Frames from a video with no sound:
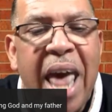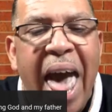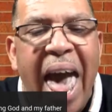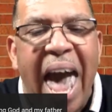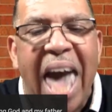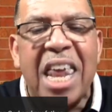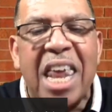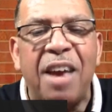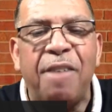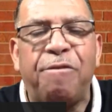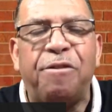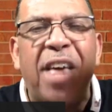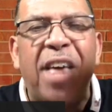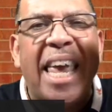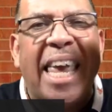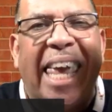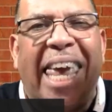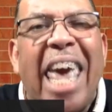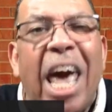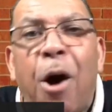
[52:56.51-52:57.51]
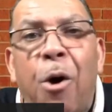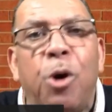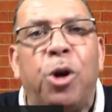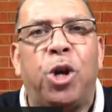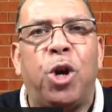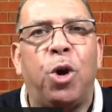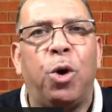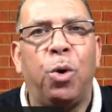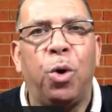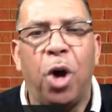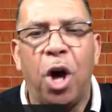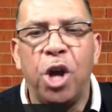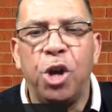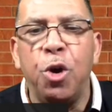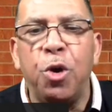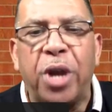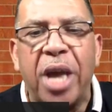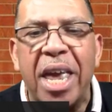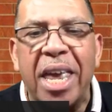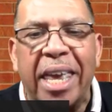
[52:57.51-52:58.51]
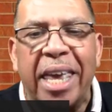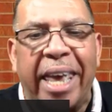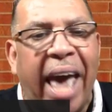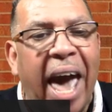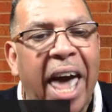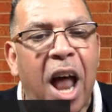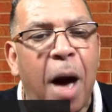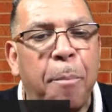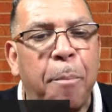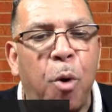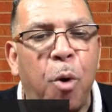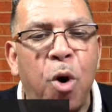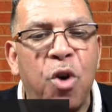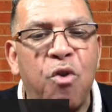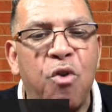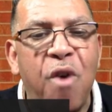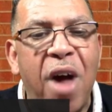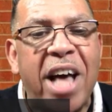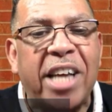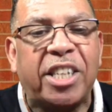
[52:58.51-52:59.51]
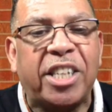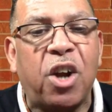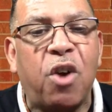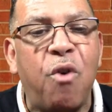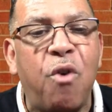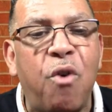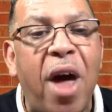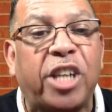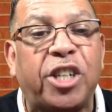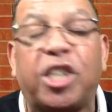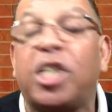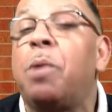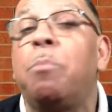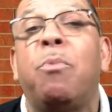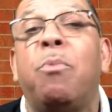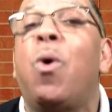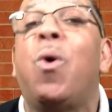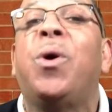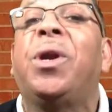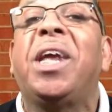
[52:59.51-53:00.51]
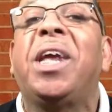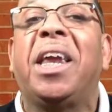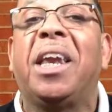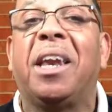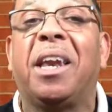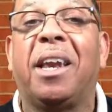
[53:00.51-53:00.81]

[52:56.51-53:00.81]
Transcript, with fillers: And if they kill you, you can get up on resurrection morning.